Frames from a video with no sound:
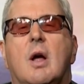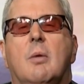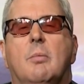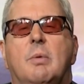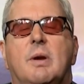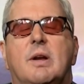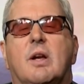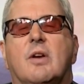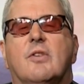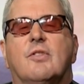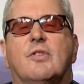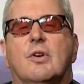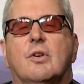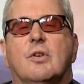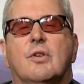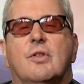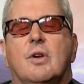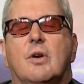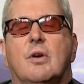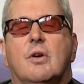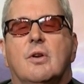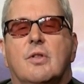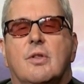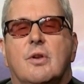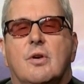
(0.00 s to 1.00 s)
because
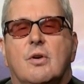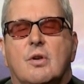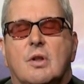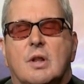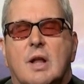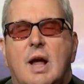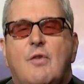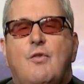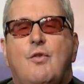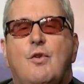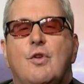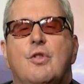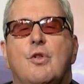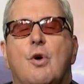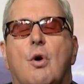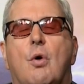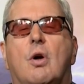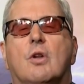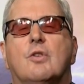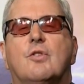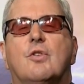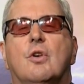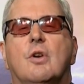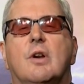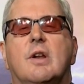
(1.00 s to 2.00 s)
they're left with no
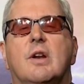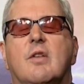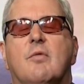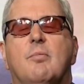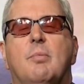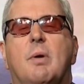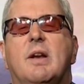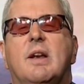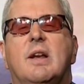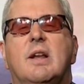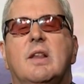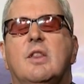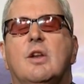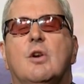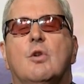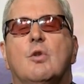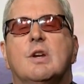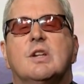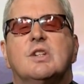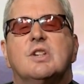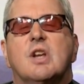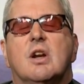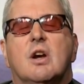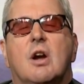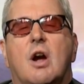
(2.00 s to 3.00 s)
alternative. But there
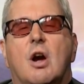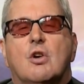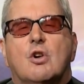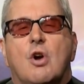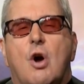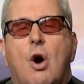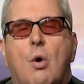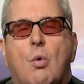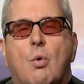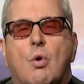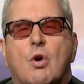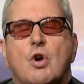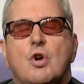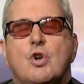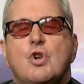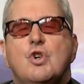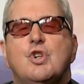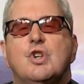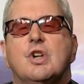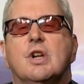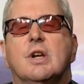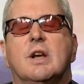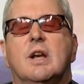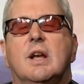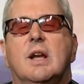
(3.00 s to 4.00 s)
is a
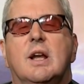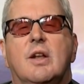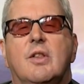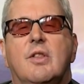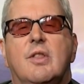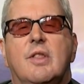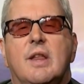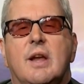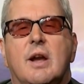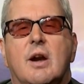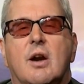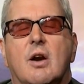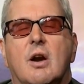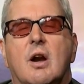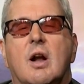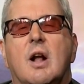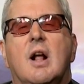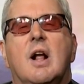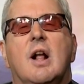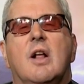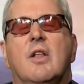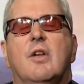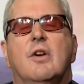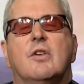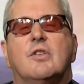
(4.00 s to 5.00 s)
coercion in there.
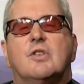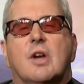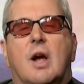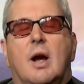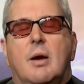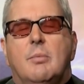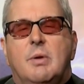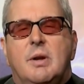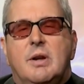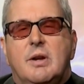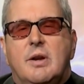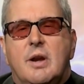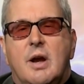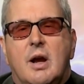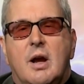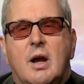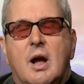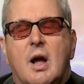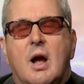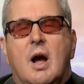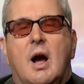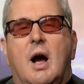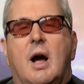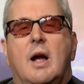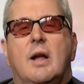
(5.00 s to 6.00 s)

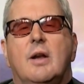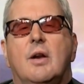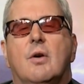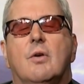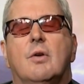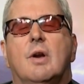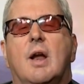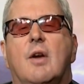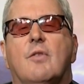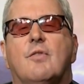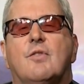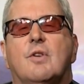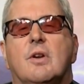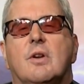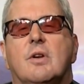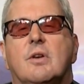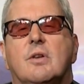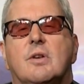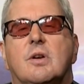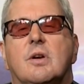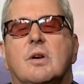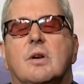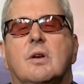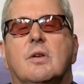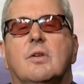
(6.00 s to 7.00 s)
I don't have
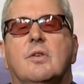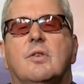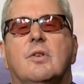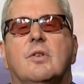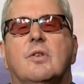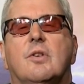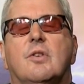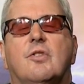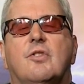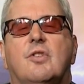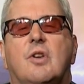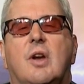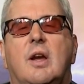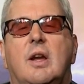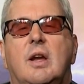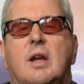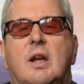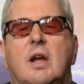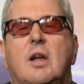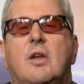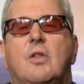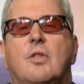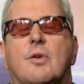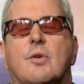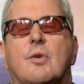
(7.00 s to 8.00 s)
to say
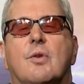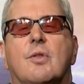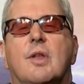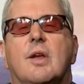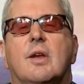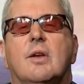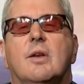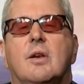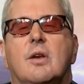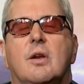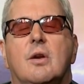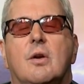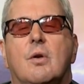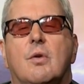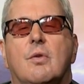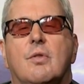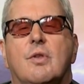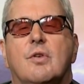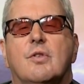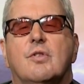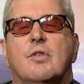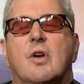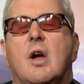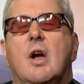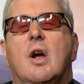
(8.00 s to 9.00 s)
either that
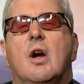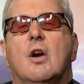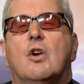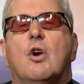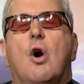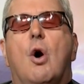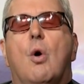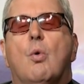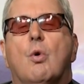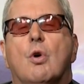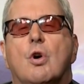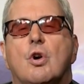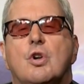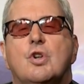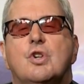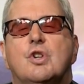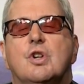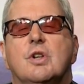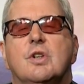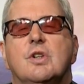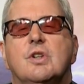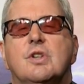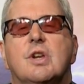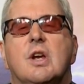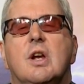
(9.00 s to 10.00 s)
there's
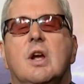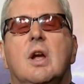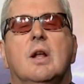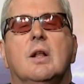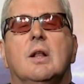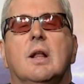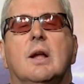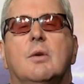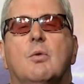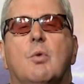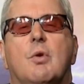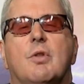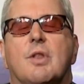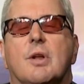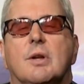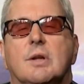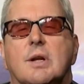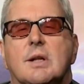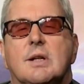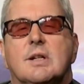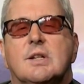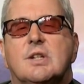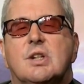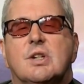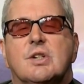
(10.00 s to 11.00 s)
coercions like with the
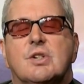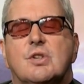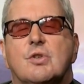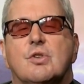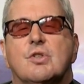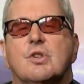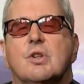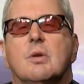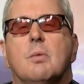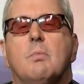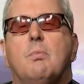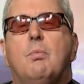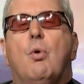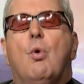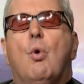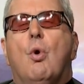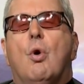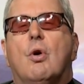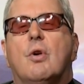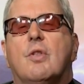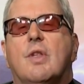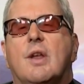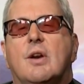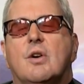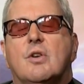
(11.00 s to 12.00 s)
Little Sisters of the
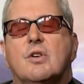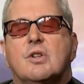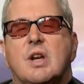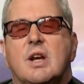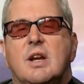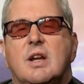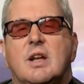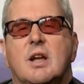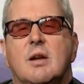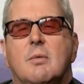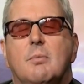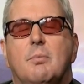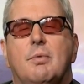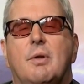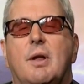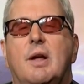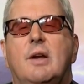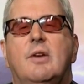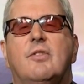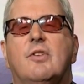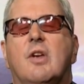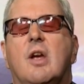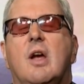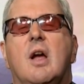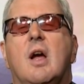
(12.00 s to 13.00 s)
Poor that are taking
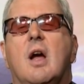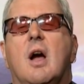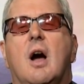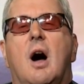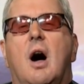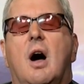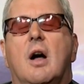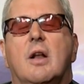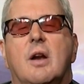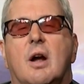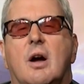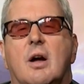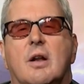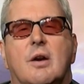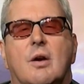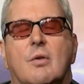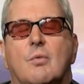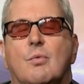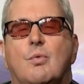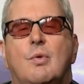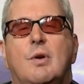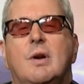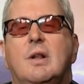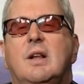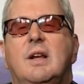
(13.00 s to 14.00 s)
place on a
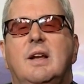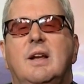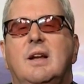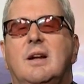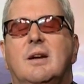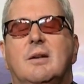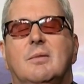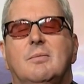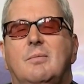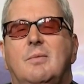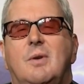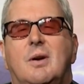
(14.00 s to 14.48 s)
really